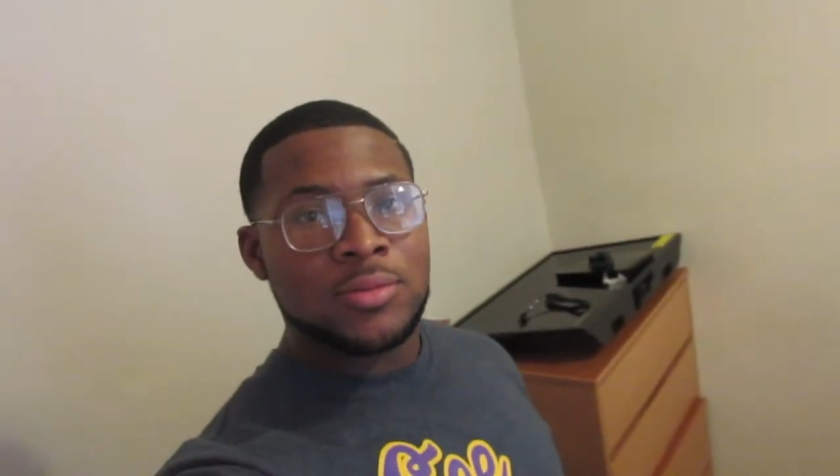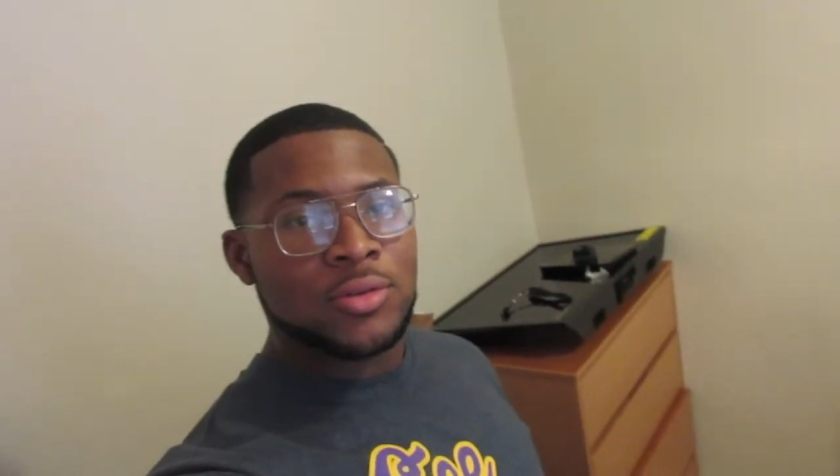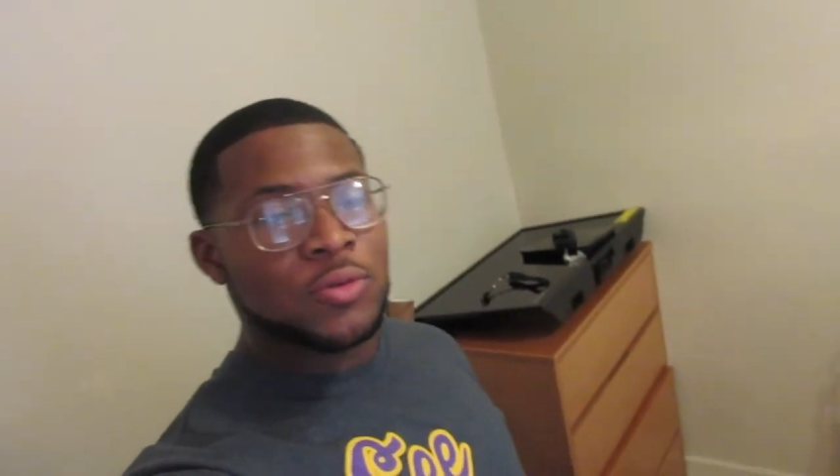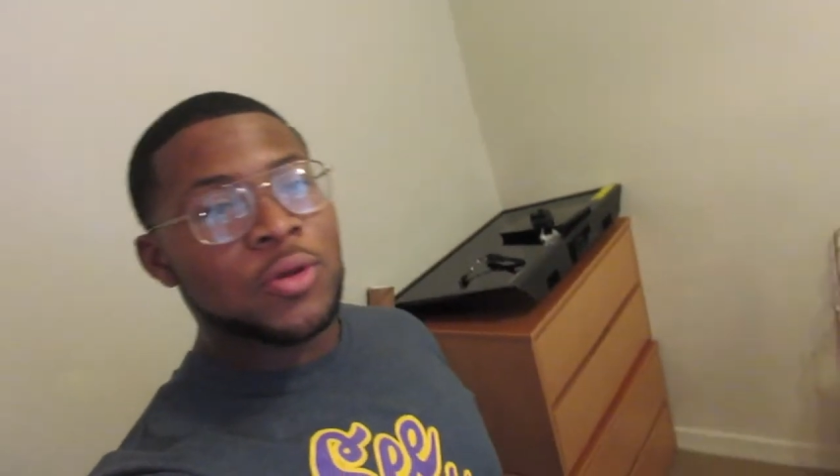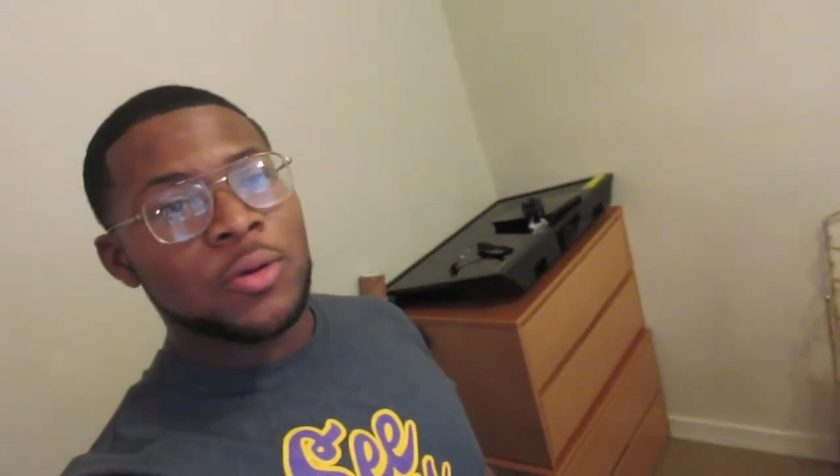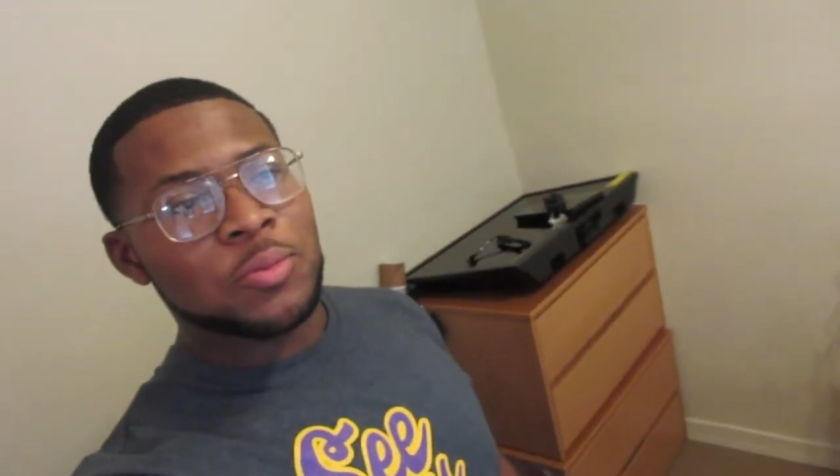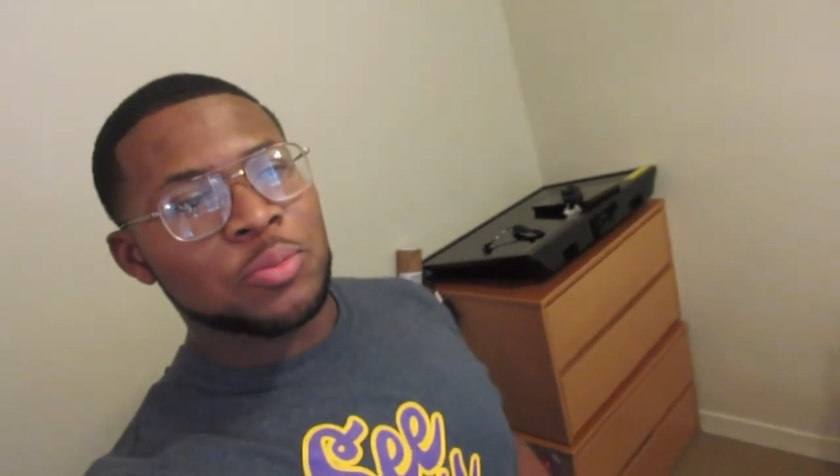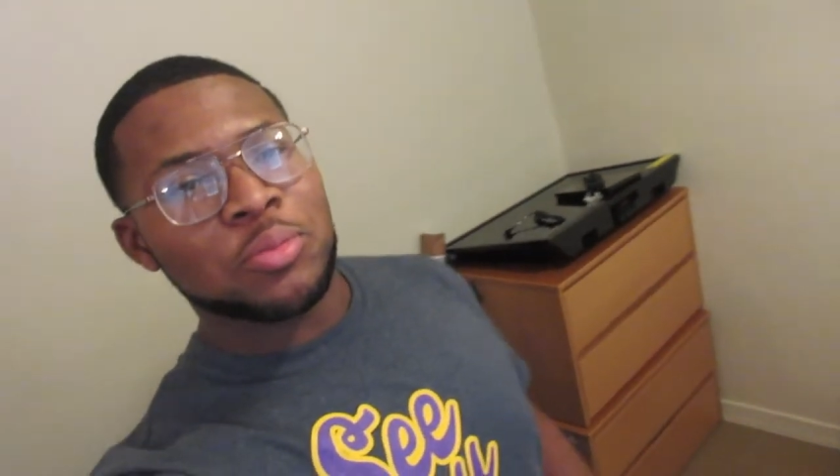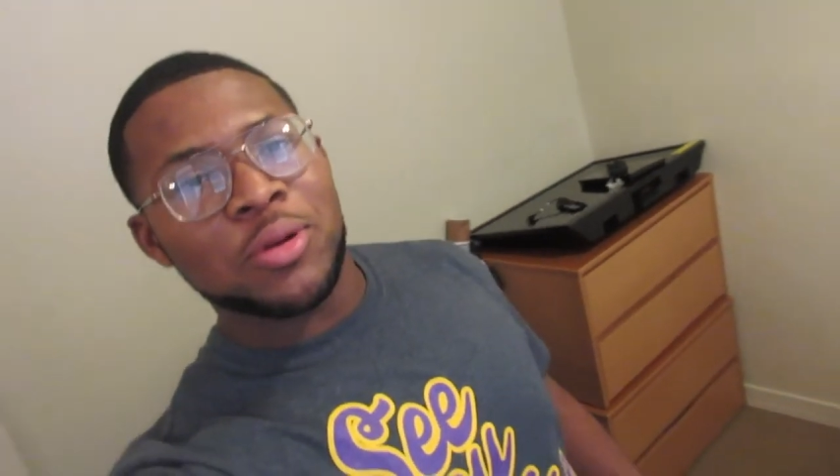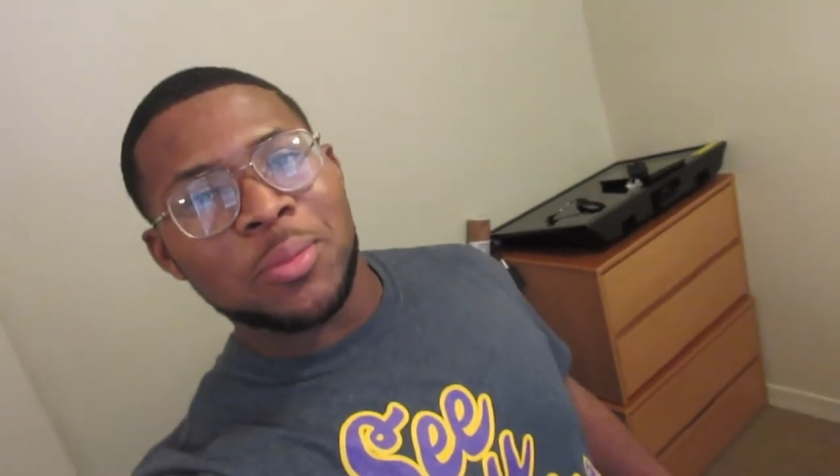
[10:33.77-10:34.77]
so we're
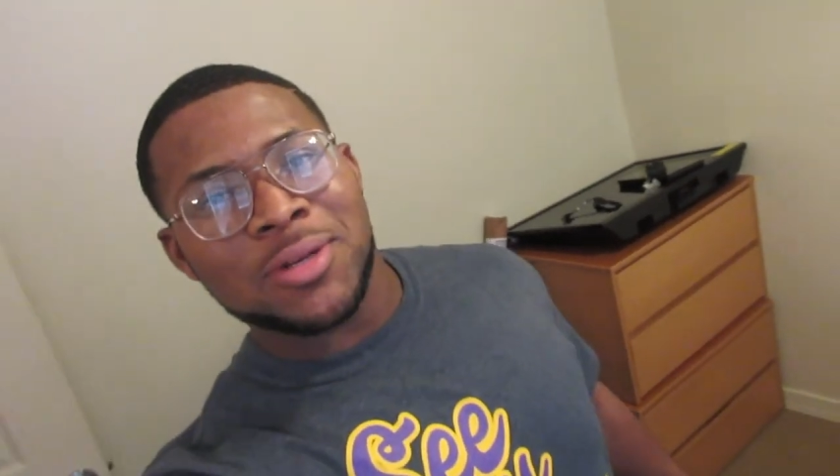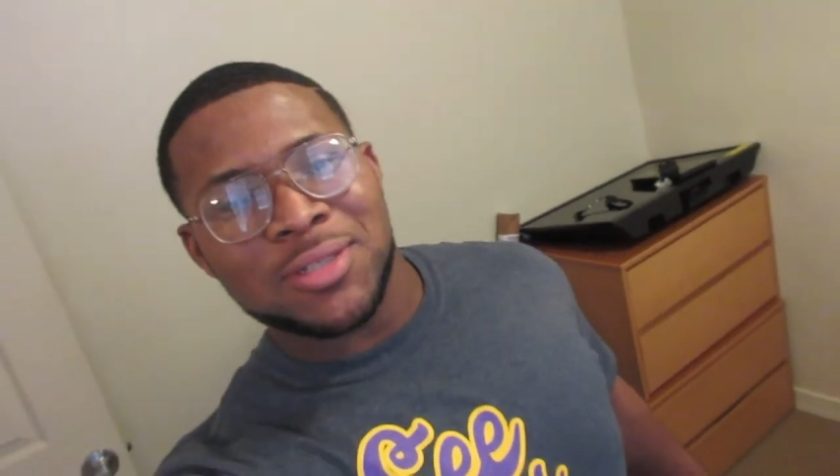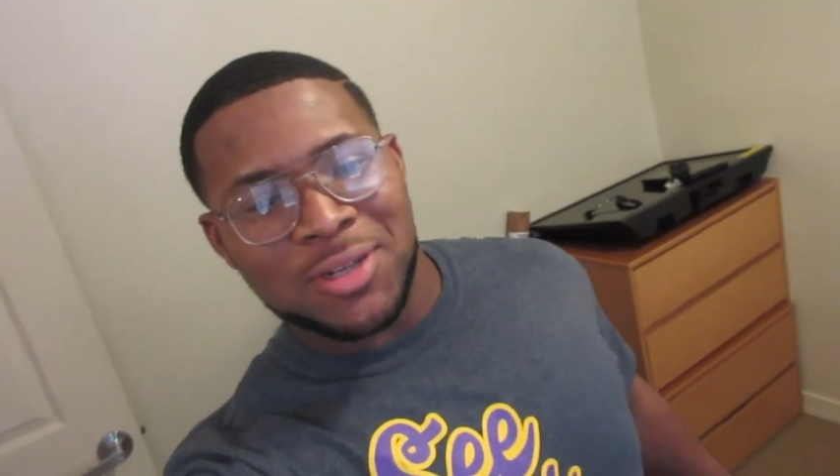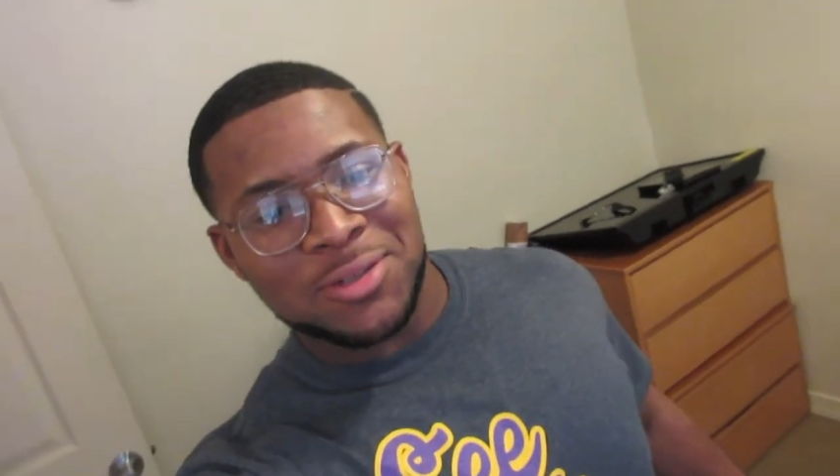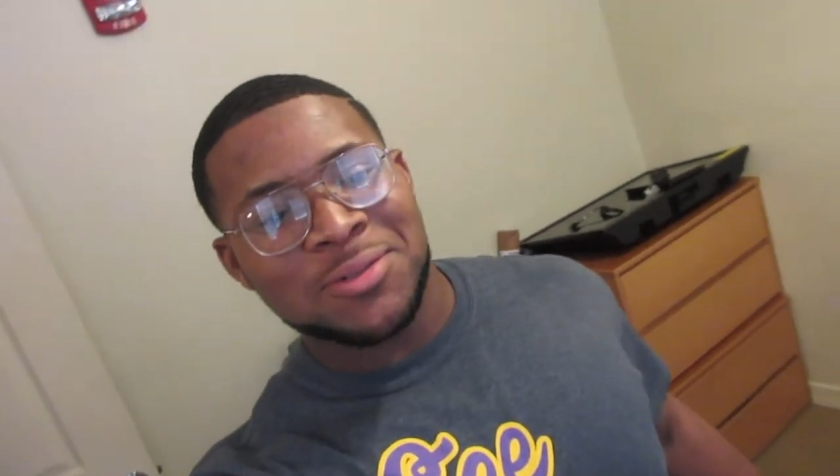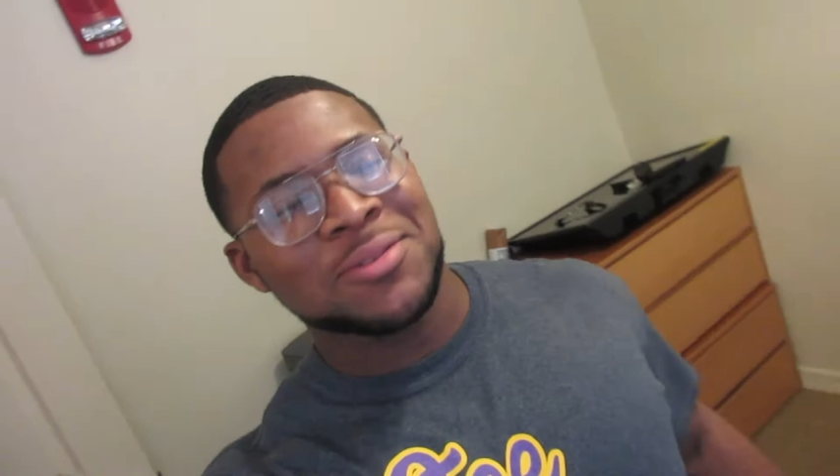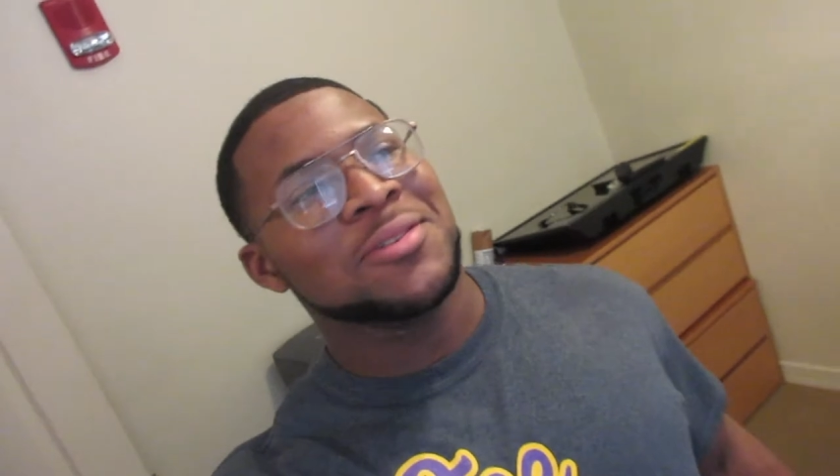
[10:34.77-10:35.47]
pretty much done.